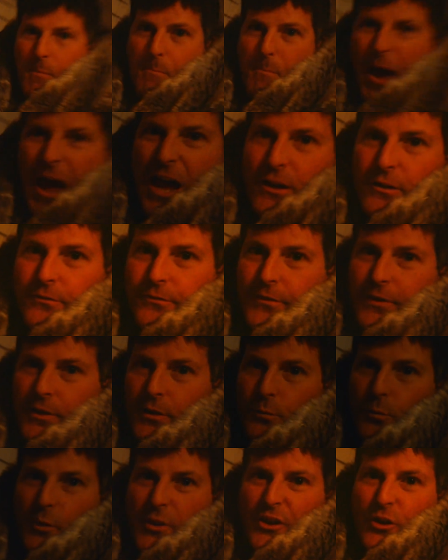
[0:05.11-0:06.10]

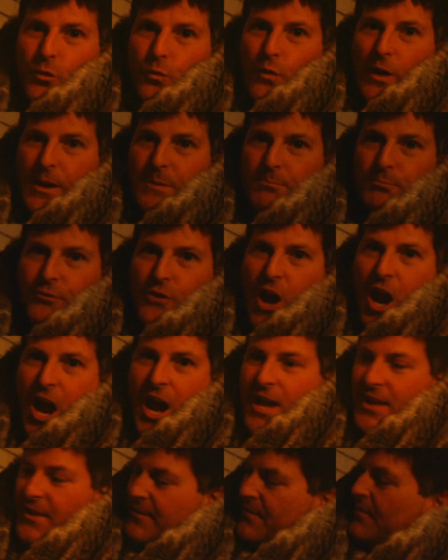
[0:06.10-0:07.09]
battlefield with a great
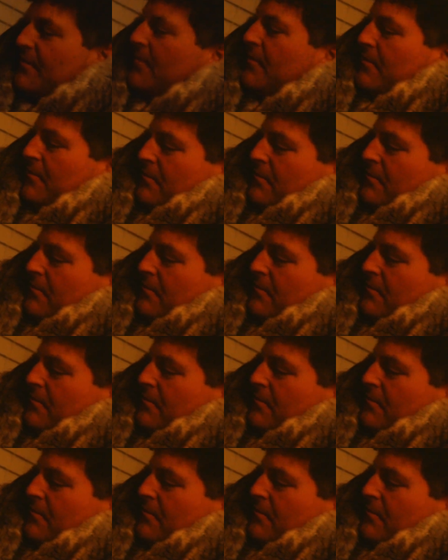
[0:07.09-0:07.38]
prize.